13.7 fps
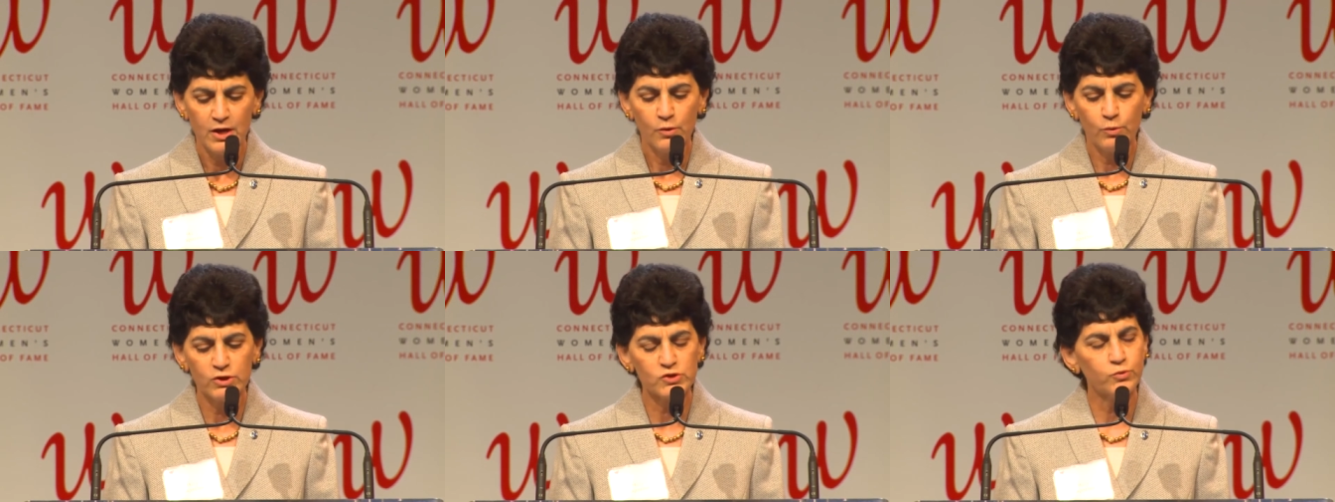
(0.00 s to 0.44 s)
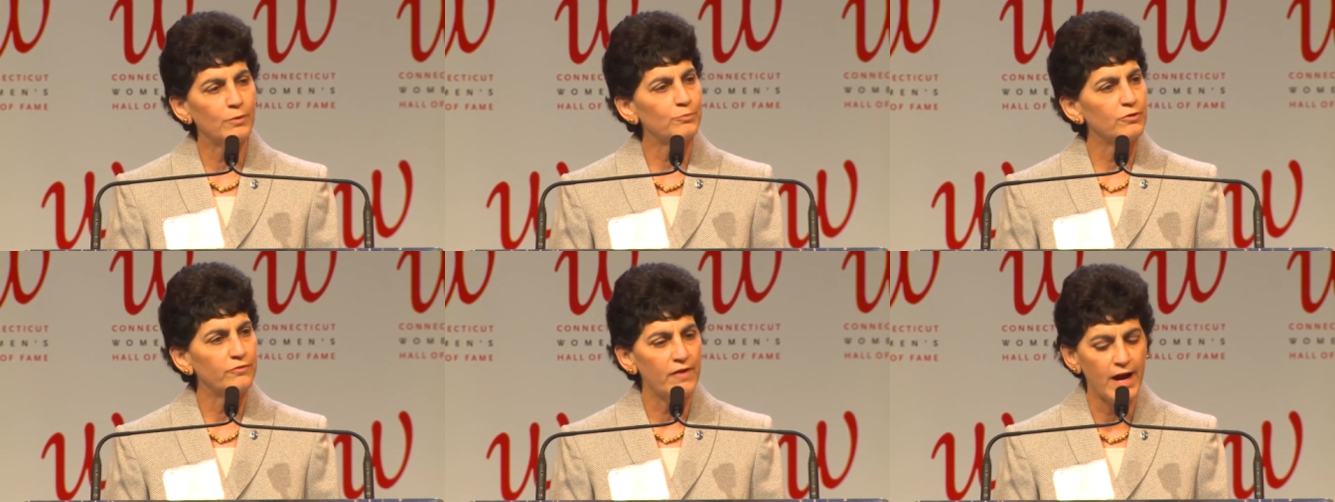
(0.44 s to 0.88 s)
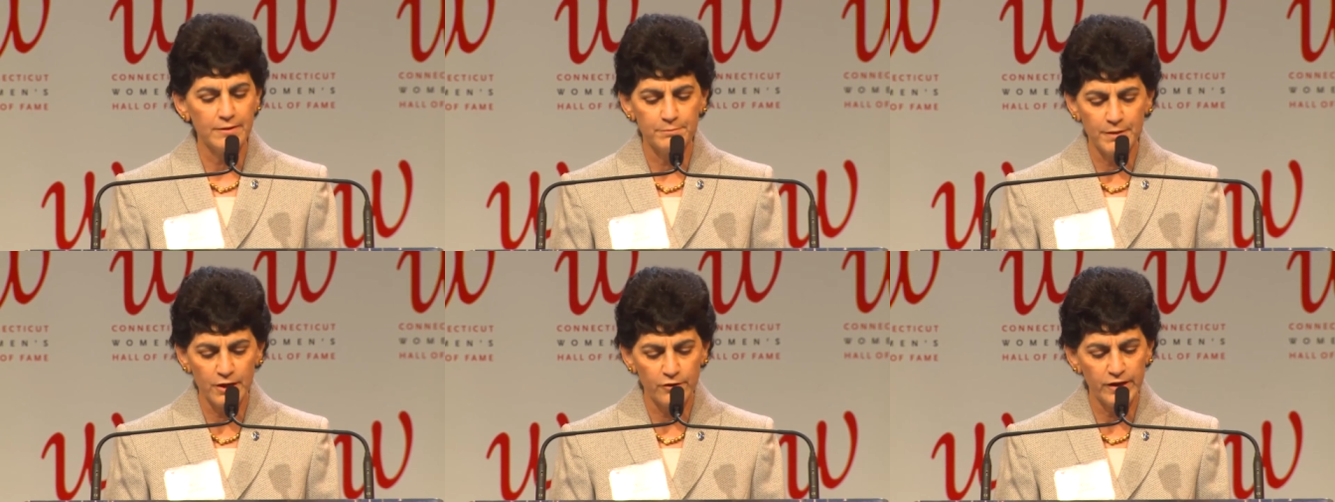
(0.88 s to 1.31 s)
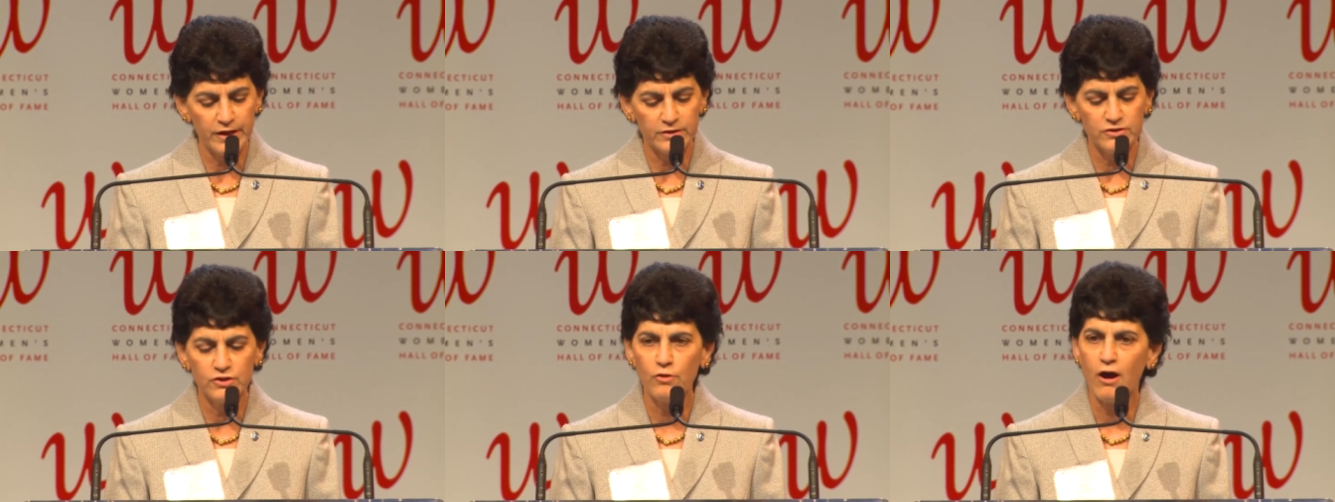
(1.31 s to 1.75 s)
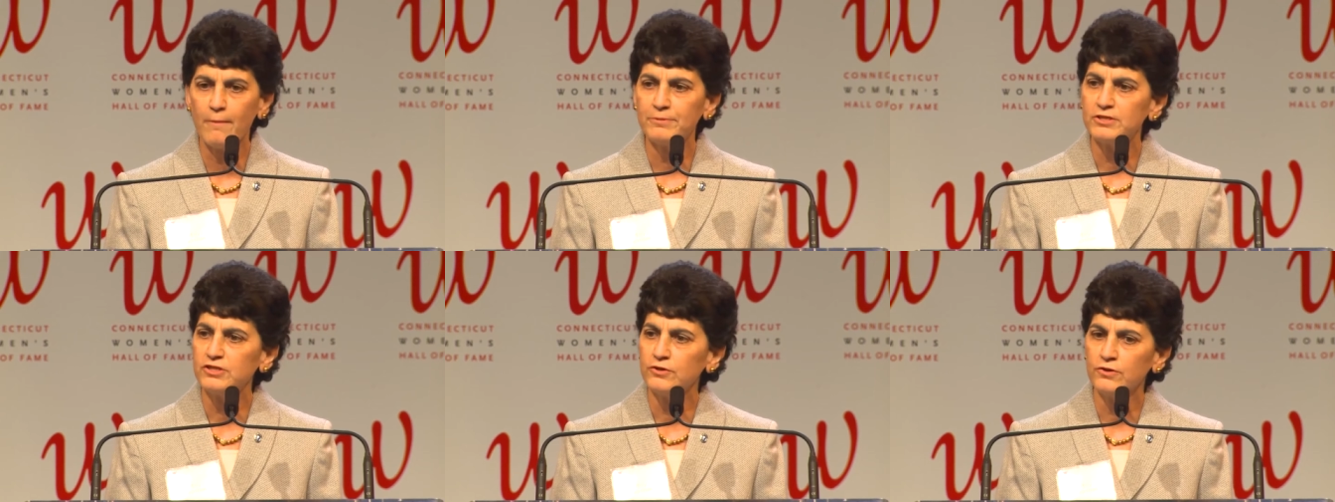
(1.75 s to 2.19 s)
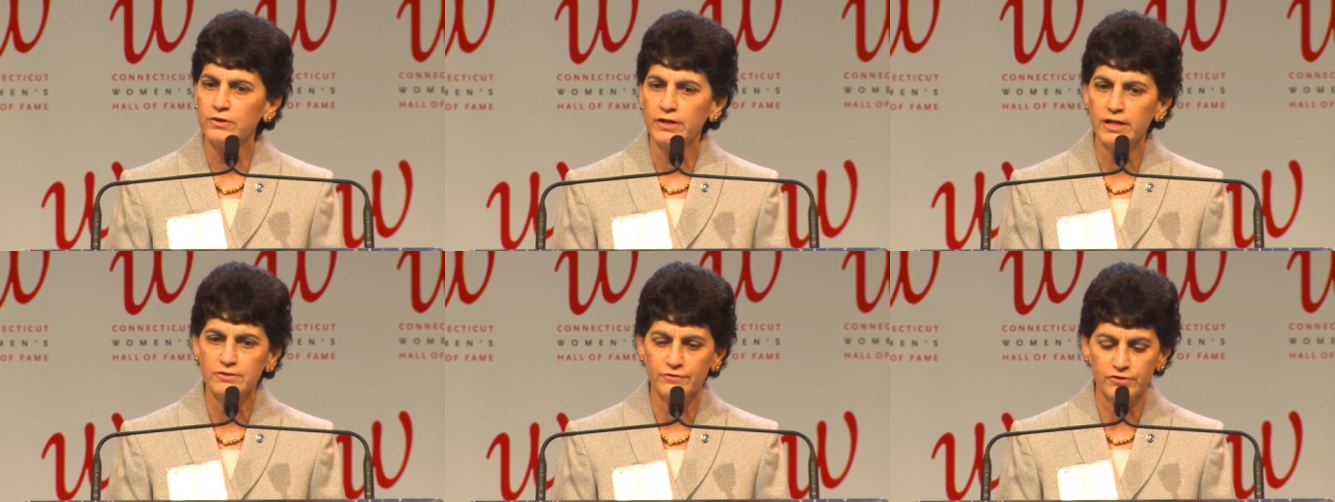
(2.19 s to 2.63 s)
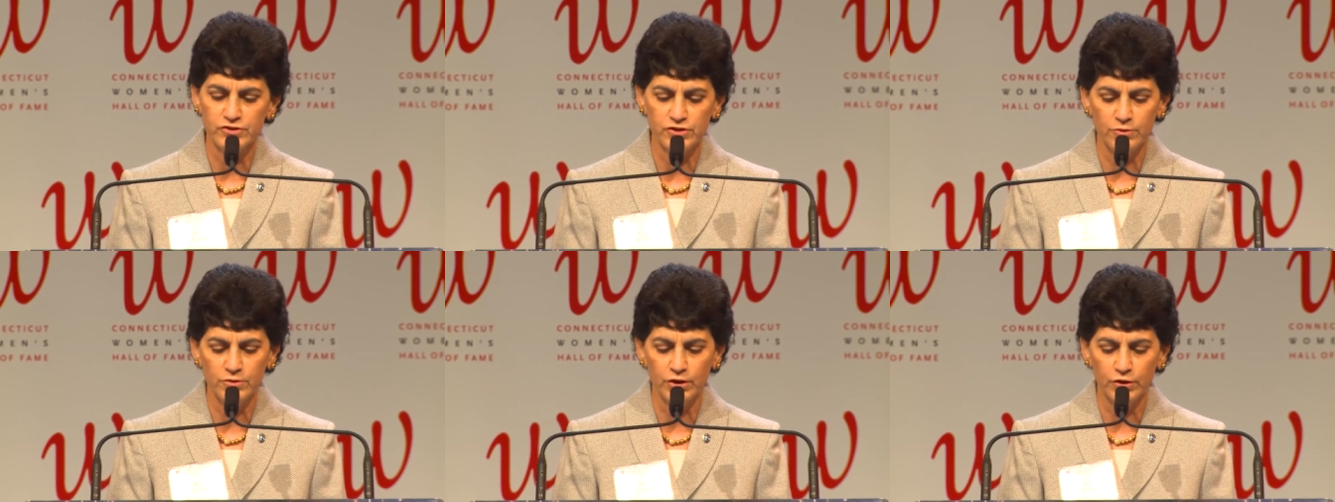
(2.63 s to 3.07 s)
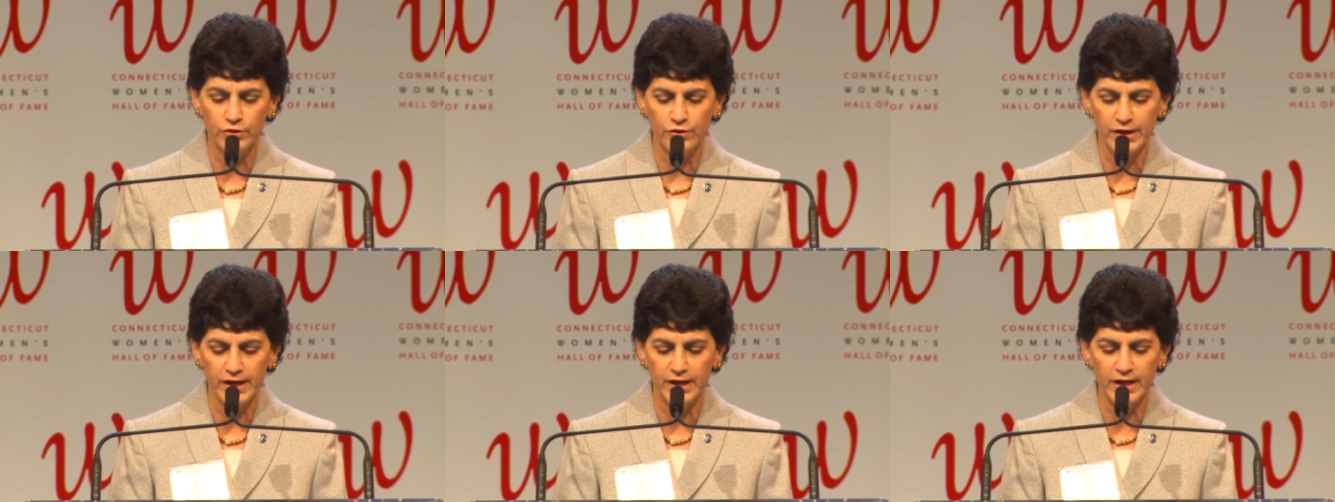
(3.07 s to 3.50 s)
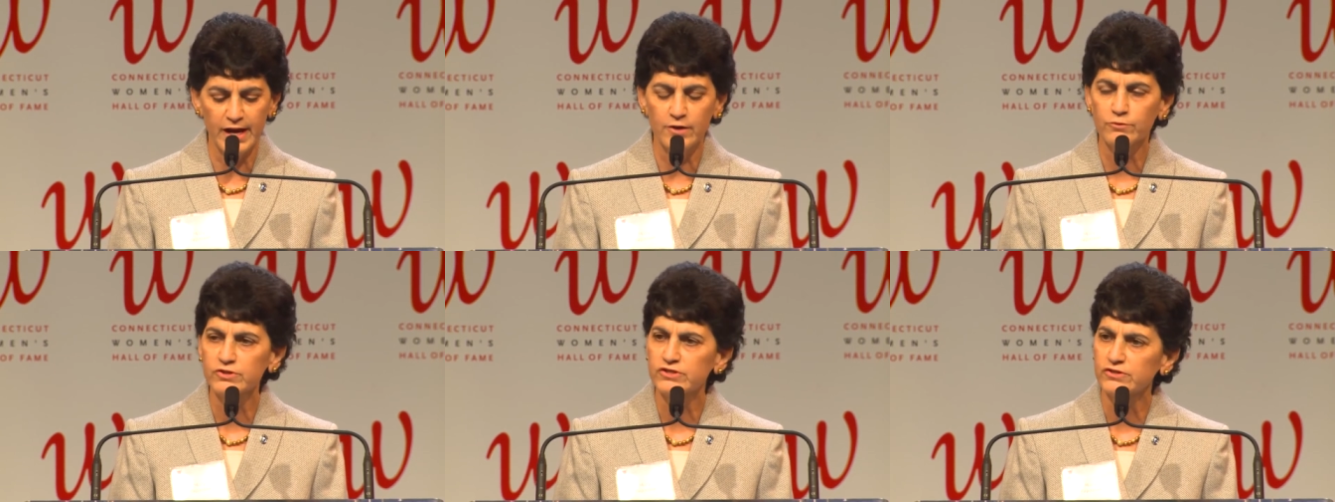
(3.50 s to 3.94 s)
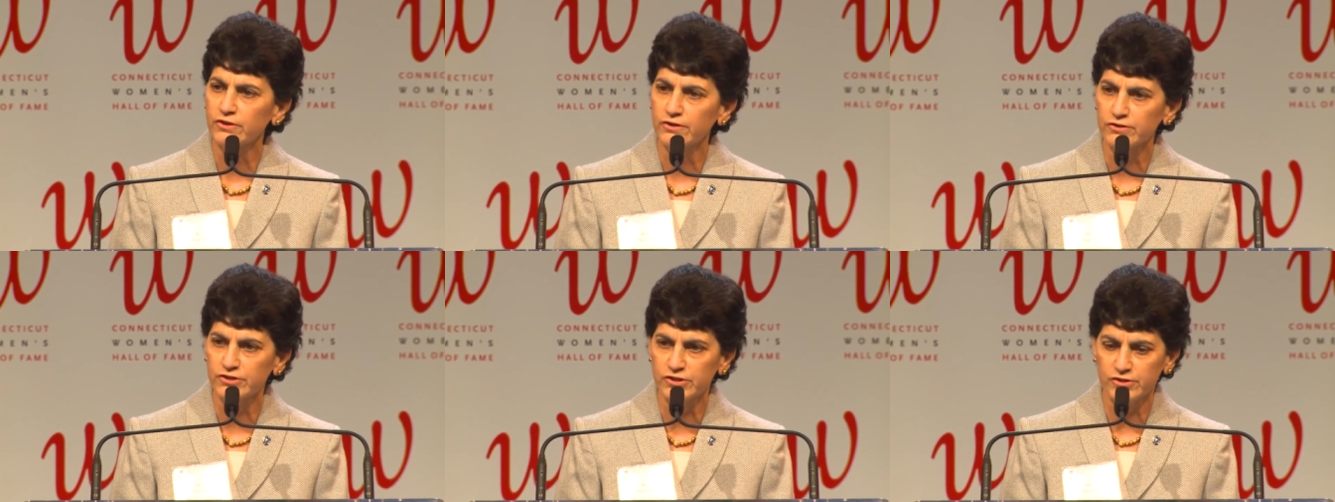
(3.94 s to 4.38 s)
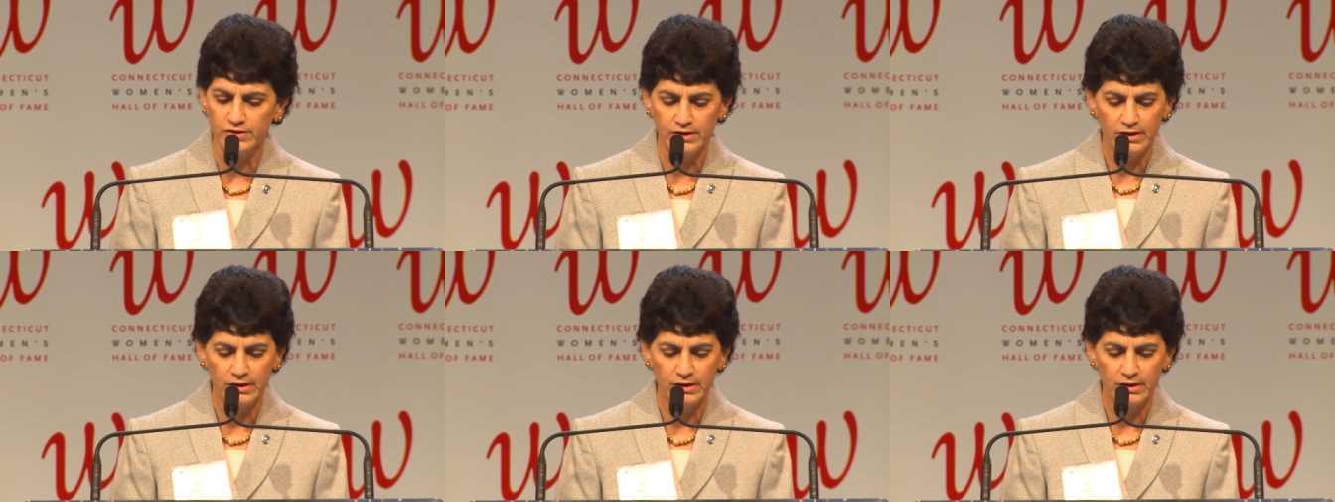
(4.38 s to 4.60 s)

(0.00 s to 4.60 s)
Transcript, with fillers: which will provide myriad new opportunities for student learning and research.